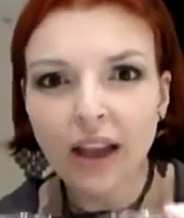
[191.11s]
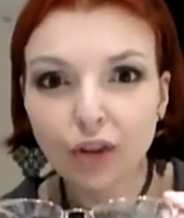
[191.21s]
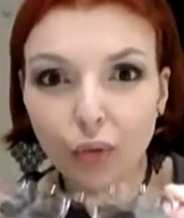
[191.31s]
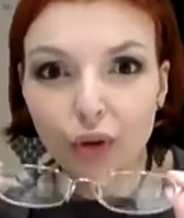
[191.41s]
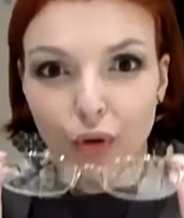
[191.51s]
I
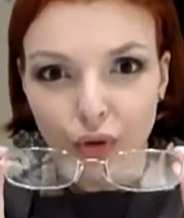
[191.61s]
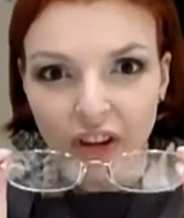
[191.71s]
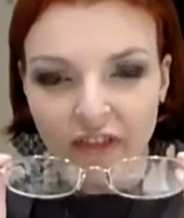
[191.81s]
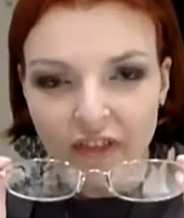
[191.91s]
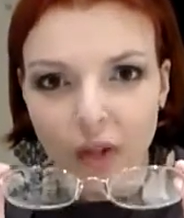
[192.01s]
don't
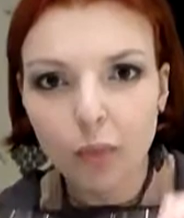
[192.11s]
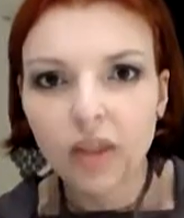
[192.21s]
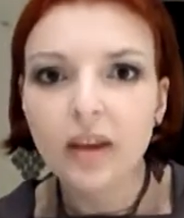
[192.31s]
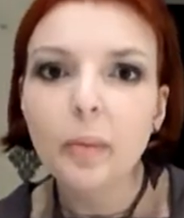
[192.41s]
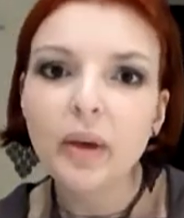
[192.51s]
usually film
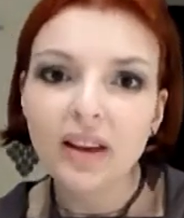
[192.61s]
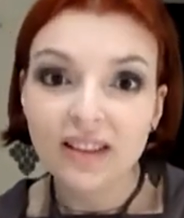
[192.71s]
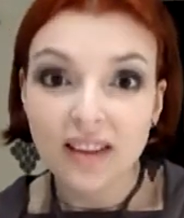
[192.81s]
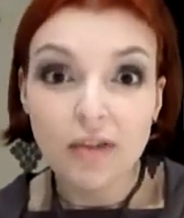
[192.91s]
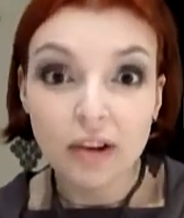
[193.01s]
with them
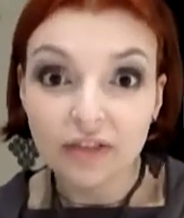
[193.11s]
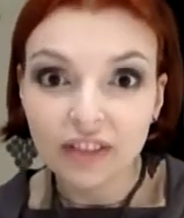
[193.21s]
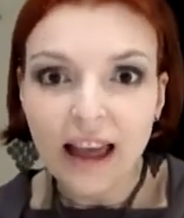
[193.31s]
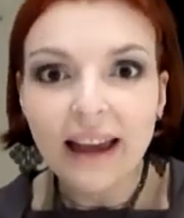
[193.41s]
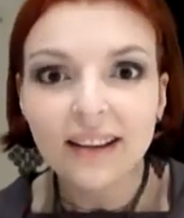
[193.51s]
because they
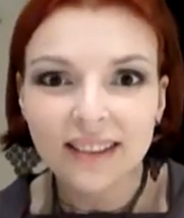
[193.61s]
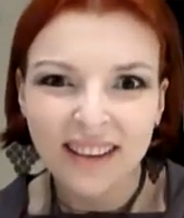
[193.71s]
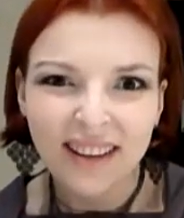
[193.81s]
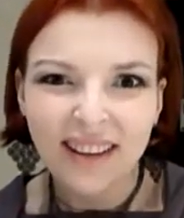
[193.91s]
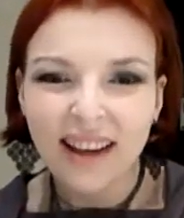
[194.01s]
reflect
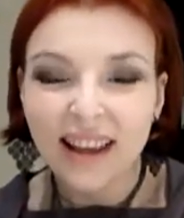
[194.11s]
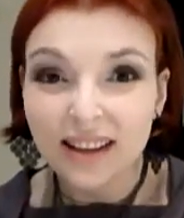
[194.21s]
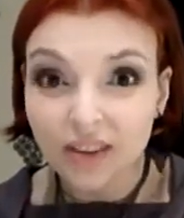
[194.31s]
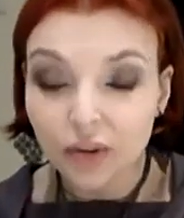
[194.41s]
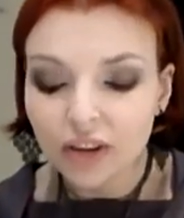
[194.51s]

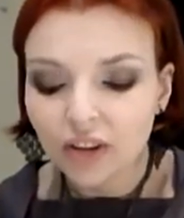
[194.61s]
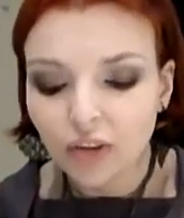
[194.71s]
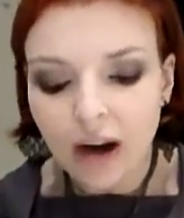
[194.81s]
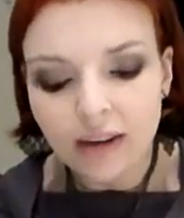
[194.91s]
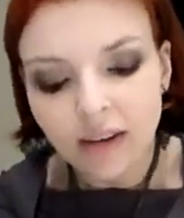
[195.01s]
and that's sort of
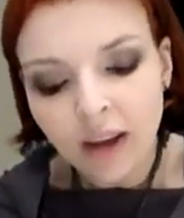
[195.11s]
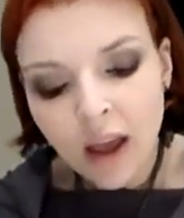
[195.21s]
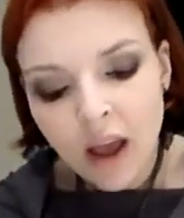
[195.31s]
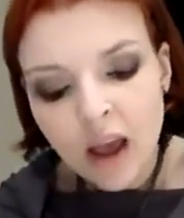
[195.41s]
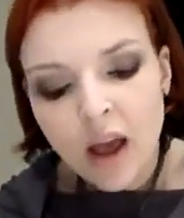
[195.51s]
distracting.